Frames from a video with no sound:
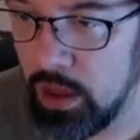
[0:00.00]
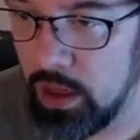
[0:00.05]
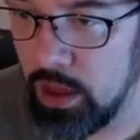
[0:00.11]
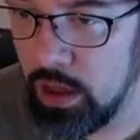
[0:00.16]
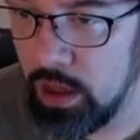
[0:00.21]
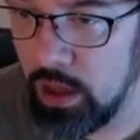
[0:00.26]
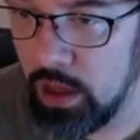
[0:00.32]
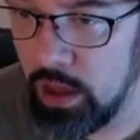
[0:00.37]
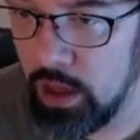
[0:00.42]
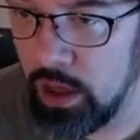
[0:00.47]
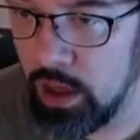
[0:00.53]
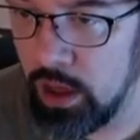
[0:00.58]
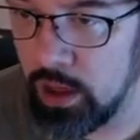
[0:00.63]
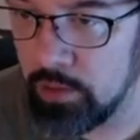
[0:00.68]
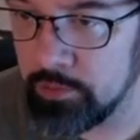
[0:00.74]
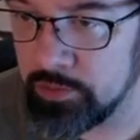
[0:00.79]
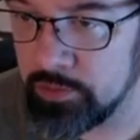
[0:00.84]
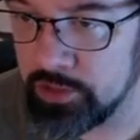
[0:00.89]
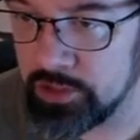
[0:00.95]

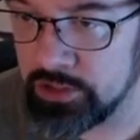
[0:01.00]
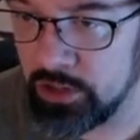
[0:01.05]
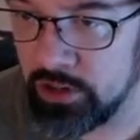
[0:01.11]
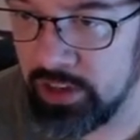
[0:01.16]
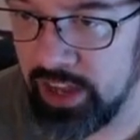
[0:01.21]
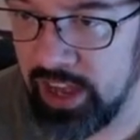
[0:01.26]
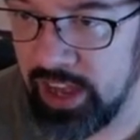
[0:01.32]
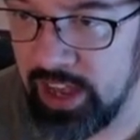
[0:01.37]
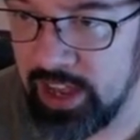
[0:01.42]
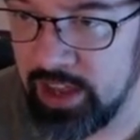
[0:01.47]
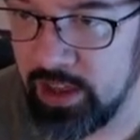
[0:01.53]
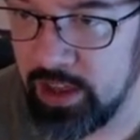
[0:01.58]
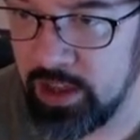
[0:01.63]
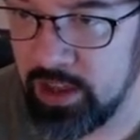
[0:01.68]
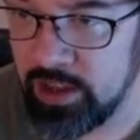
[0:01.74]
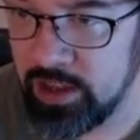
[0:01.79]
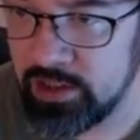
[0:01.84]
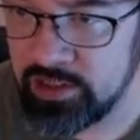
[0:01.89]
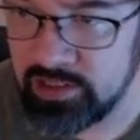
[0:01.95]
Does
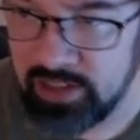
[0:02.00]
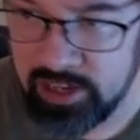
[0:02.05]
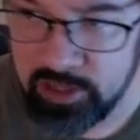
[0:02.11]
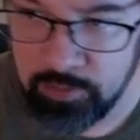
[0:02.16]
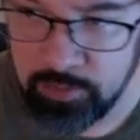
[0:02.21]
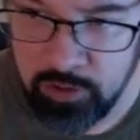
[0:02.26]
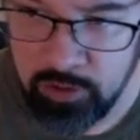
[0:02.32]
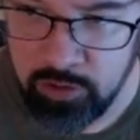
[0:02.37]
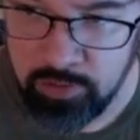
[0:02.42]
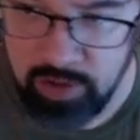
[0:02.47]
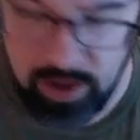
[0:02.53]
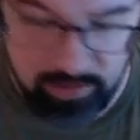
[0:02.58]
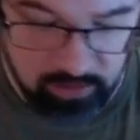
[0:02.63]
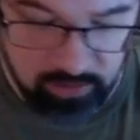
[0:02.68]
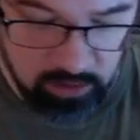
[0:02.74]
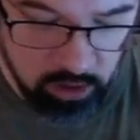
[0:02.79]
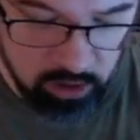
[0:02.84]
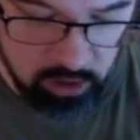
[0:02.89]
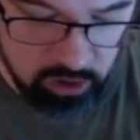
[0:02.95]
Archaea/Boom have a
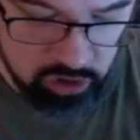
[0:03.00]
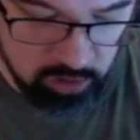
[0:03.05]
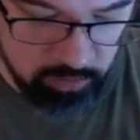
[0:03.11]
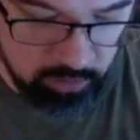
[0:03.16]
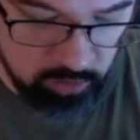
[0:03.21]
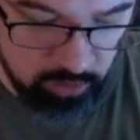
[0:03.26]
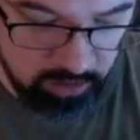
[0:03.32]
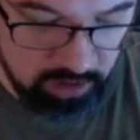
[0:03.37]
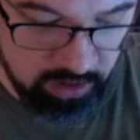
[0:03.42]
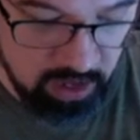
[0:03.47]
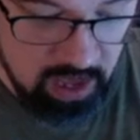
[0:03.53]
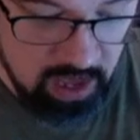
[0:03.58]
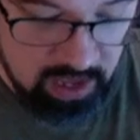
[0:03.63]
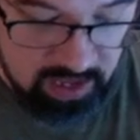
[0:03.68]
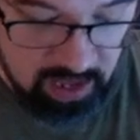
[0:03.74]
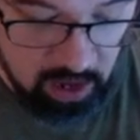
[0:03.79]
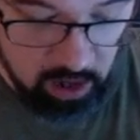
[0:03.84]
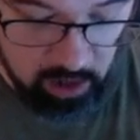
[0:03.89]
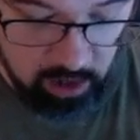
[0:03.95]
larger booth?
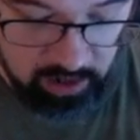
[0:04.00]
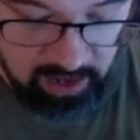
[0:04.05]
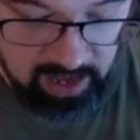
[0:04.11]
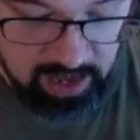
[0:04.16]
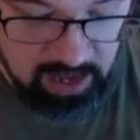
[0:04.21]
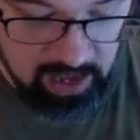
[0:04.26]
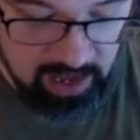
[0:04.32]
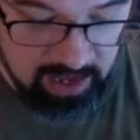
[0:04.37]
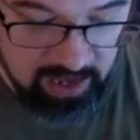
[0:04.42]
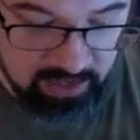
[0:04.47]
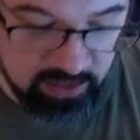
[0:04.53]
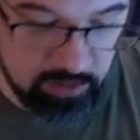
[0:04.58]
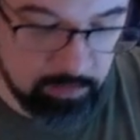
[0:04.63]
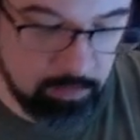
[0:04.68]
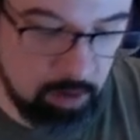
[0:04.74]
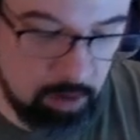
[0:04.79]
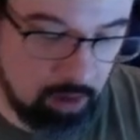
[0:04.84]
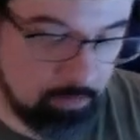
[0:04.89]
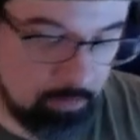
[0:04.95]
Yeah, Archaea has a
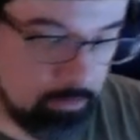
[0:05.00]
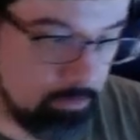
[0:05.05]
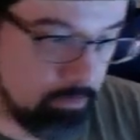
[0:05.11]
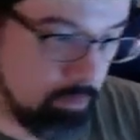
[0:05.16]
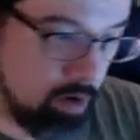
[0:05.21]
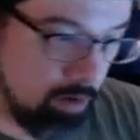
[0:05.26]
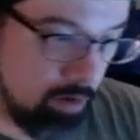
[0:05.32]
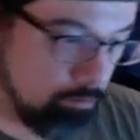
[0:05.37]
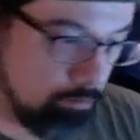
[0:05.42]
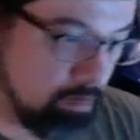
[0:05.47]
big